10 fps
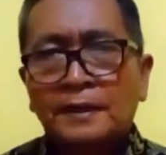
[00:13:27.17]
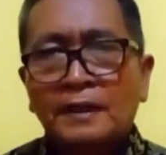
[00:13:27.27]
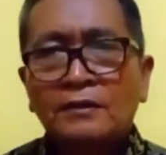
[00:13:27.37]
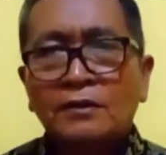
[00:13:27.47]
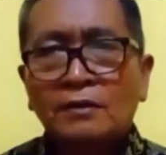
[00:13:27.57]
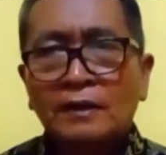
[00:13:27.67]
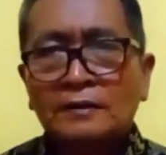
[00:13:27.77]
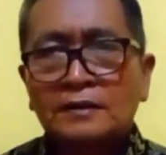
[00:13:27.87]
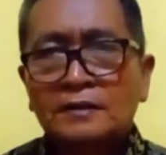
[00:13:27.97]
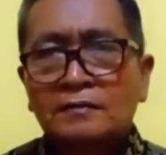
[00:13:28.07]

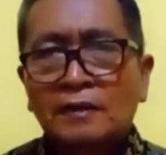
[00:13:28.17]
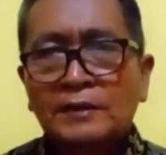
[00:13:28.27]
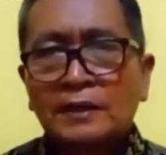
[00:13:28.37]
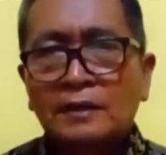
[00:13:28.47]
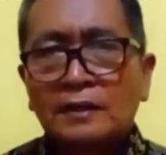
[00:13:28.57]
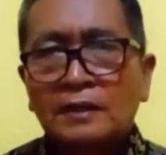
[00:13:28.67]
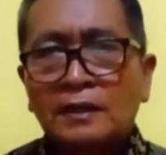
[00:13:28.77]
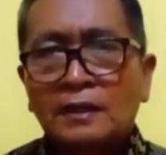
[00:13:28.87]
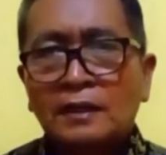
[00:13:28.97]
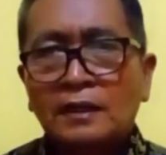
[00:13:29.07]
incorrect
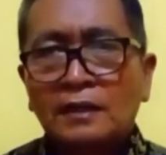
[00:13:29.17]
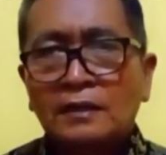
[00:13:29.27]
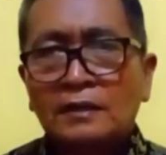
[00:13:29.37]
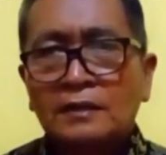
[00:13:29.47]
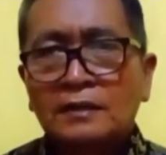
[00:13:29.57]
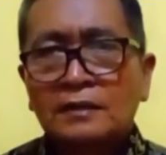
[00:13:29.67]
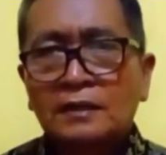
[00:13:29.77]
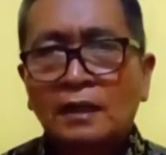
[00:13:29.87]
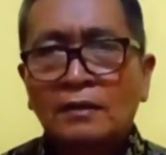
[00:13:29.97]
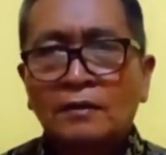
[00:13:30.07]
grammatically in English.
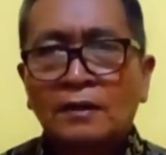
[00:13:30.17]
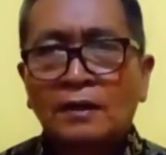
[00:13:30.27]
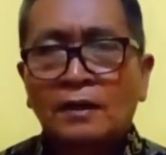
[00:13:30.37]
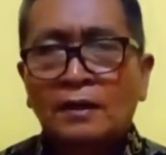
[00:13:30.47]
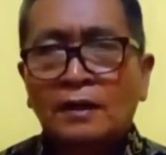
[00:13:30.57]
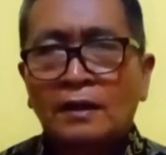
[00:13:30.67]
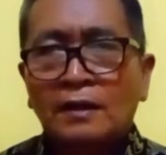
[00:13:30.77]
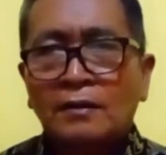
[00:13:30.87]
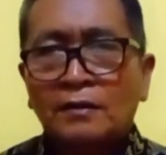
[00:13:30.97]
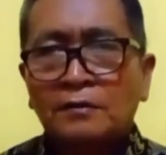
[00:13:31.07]
So
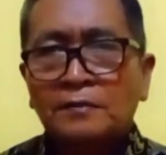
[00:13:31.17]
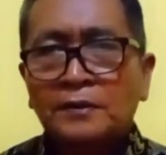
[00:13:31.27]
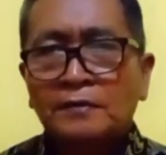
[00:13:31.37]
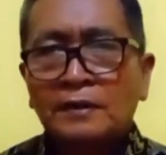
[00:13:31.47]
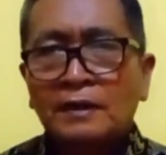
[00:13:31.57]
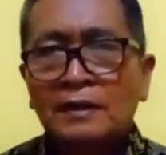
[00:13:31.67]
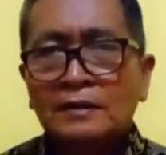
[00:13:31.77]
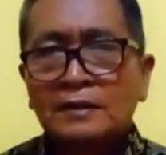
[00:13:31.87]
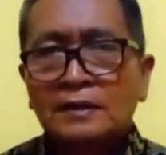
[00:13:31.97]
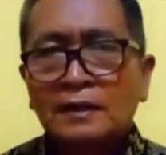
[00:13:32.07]
I hope you really
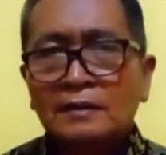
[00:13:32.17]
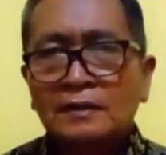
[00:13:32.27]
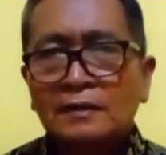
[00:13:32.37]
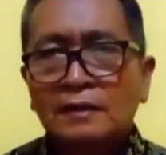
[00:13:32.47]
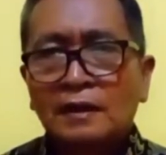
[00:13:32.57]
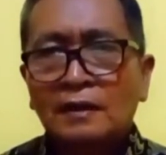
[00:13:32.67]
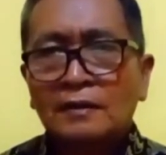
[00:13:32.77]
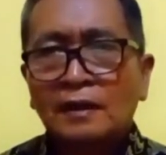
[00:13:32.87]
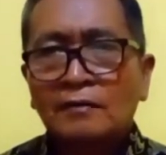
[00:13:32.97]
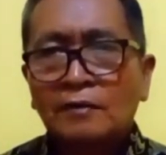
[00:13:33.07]
understand.
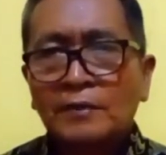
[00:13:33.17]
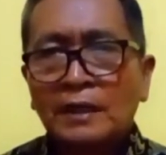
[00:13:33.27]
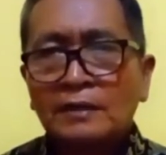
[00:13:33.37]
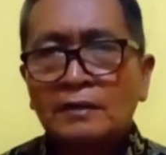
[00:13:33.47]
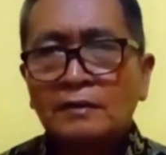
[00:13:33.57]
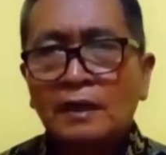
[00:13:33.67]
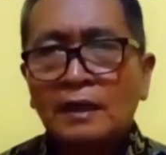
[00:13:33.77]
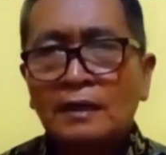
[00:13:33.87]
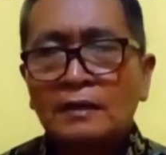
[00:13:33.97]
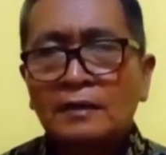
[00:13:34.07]
And I remind you
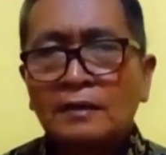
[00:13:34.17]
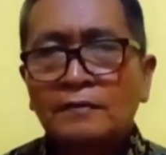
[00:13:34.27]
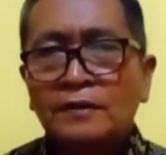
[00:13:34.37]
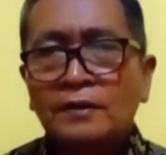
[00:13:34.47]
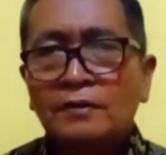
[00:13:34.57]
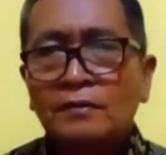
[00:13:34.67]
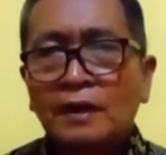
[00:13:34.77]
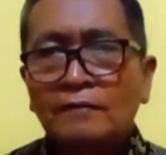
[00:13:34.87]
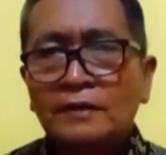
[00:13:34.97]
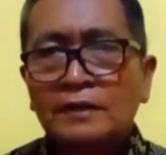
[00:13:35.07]
that if you
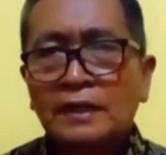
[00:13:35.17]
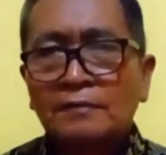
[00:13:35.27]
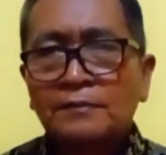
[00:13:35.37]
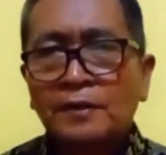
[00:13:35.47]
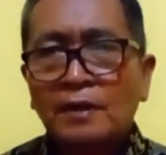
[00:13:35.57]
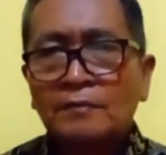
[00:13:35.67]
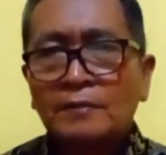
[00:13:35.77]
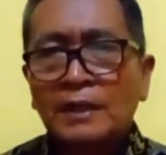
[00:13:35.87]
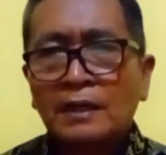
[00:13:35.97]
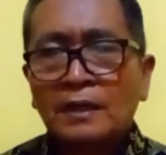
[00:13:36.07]
have the same problem,